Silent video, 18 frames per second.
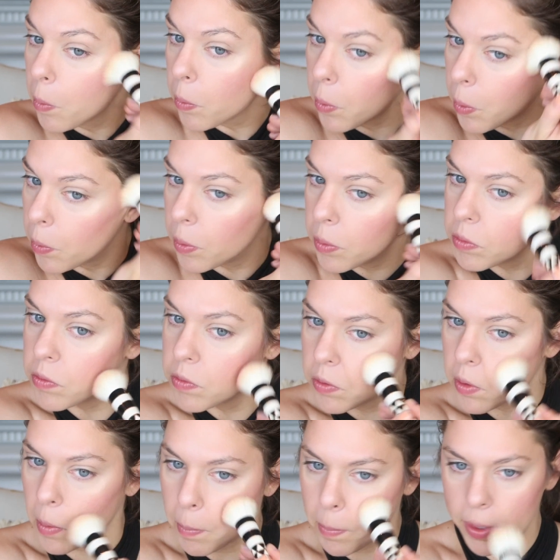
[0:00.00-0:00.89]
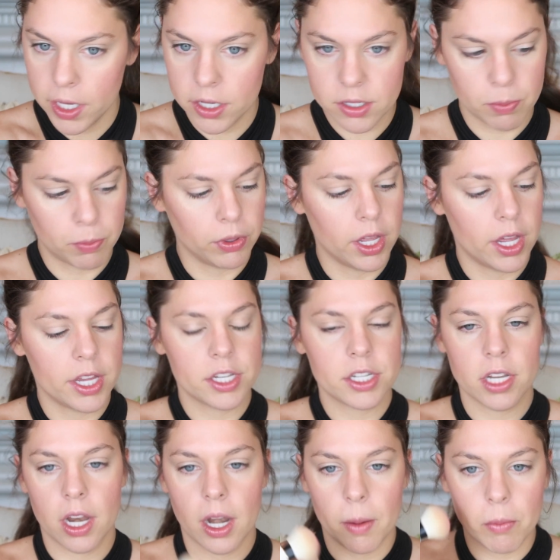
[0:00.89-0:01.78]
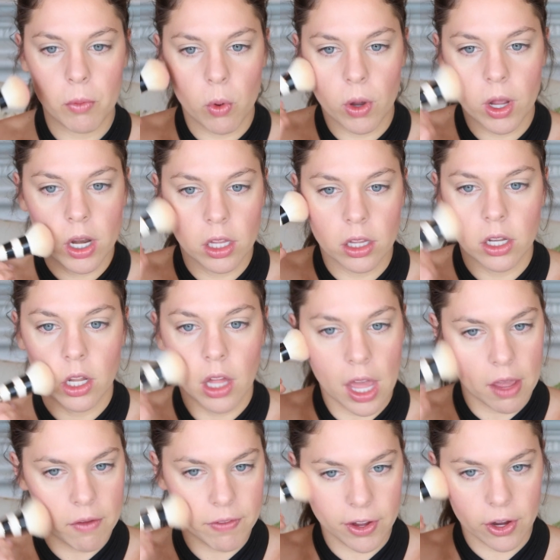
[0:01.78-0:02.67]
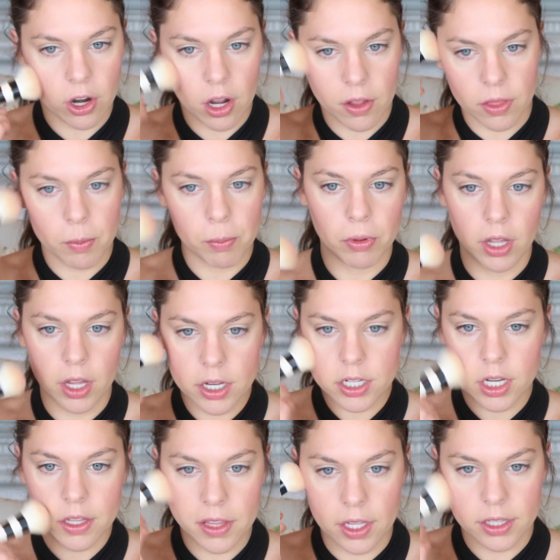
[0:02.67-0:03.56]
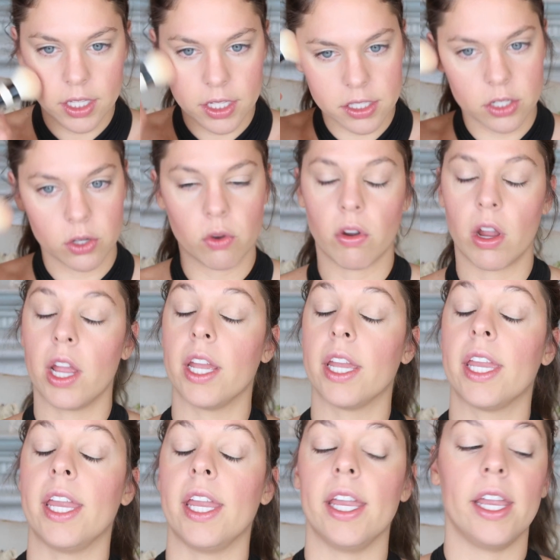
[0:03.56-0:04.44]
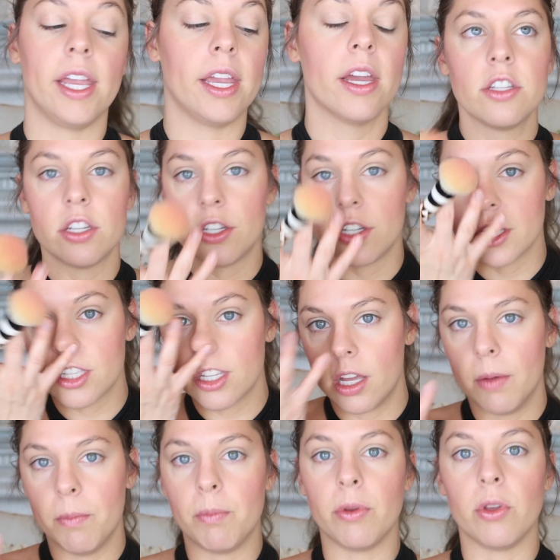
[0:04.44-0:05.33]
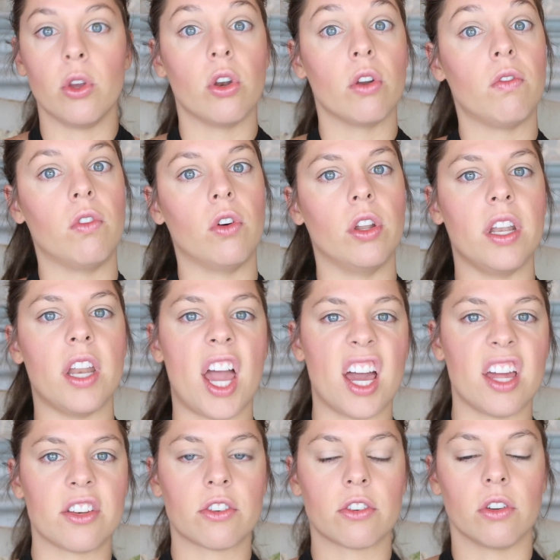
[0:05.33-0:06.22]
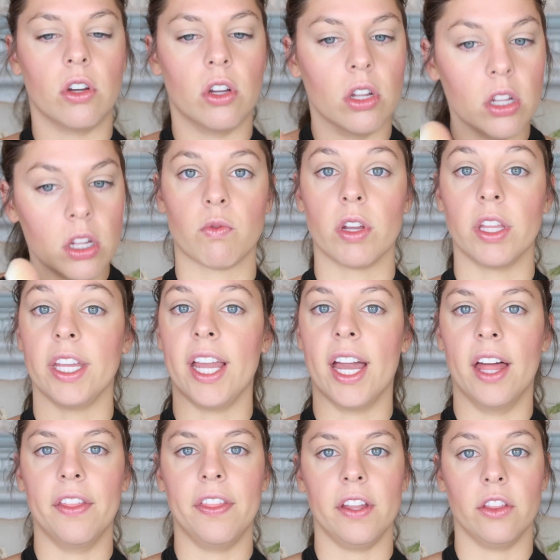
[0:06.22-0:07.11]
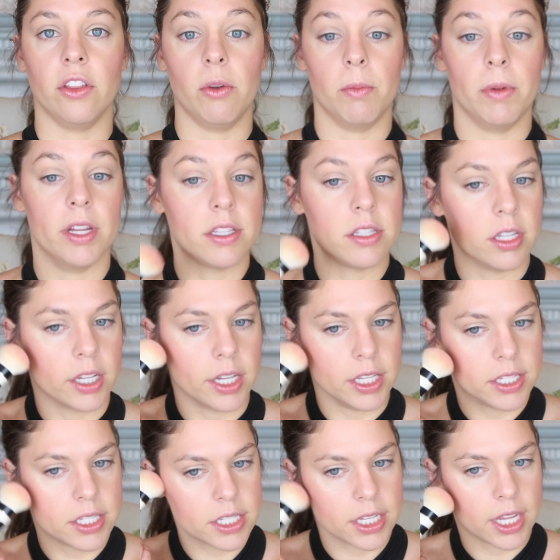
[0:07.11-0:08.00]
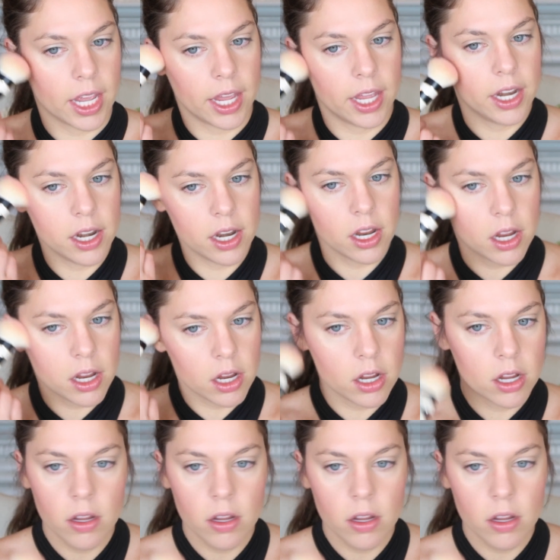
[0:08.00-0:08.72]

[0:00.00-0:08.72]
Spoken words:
So this is their peach blush and I'm going a little heavier on the blush. I think that's a great key to just a beautiful, natural, really healthy, luminous looking skin.